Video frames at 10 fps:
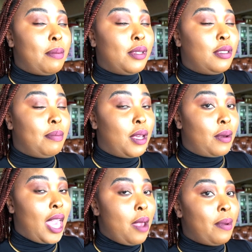able to be
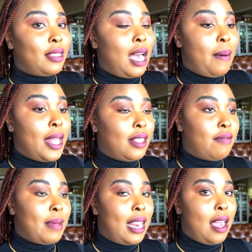okay with how I
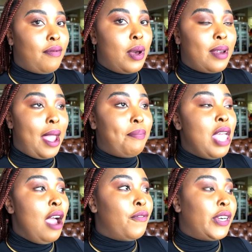live my life, okay?
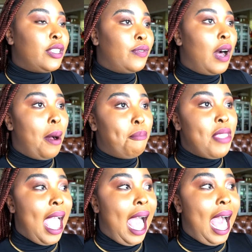First of all,
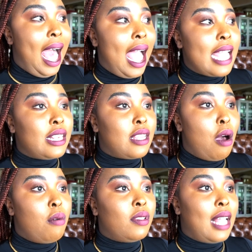I
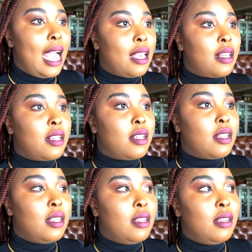don't like
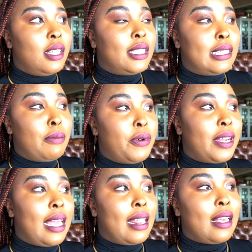
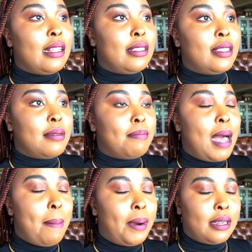someone getting into
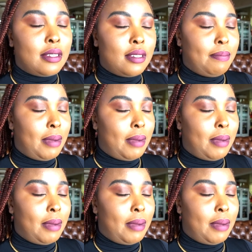my personal